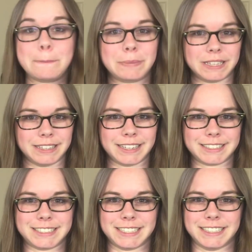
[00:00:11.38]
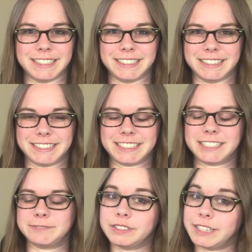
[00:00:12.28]
Plexus.
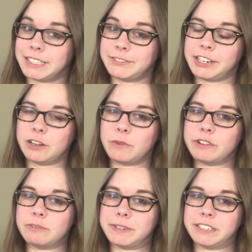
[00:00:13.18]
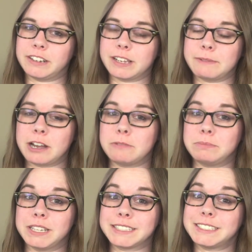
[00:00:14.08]
Today's video we will be talking about
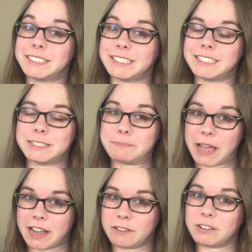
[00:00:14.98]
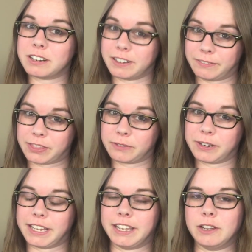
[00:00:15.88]
Plexus's Power of
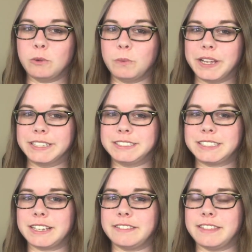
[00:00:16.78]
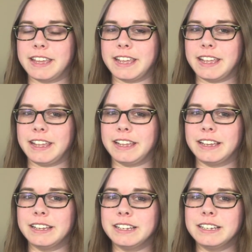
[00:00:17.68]
3, which they
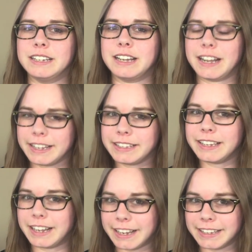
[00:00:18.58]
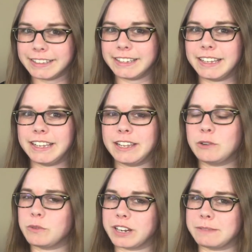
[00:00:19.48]
highly
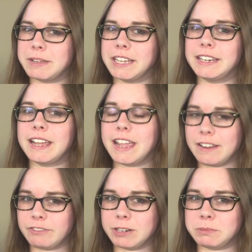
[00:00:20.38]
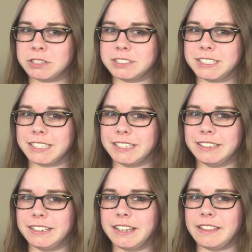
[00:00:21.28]
recommend every
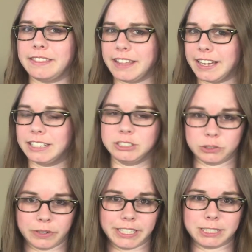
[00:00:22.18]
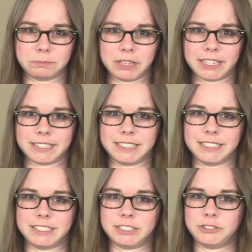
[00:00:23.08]
person that joins
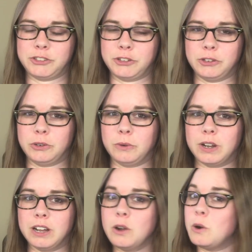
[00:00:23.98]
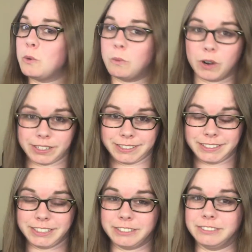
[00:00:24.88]
Plexus to want to
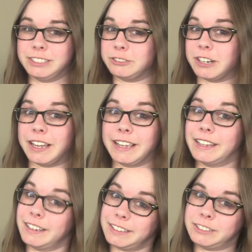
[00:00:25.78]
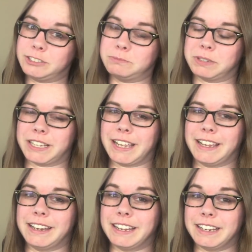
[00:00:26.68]
do, to try and
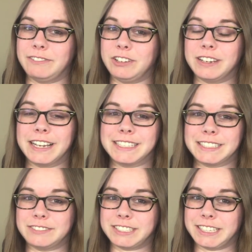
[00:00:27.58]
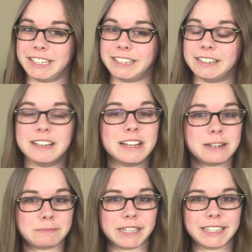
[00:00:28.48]
duplicate. And if you guys have seen
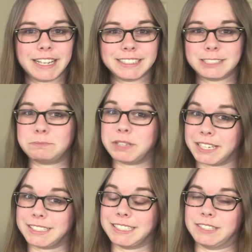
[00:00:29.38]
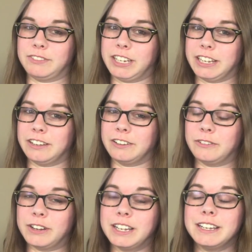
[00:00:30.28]
my last Plexus
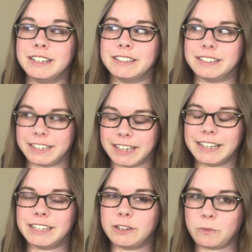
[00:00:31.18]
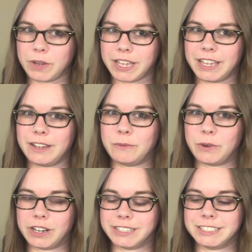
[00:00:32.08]
video, the guy that we
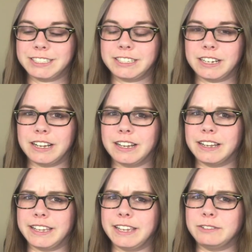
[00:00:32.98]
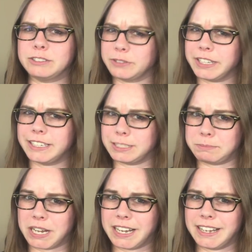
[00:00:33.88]
watched, he was really into
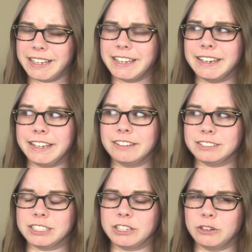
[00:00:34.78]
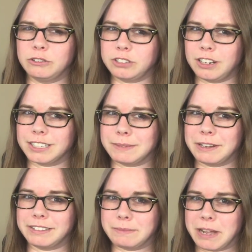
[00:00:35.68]
pie, and he also talked
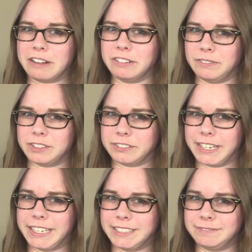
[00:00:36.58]
about the power of 3.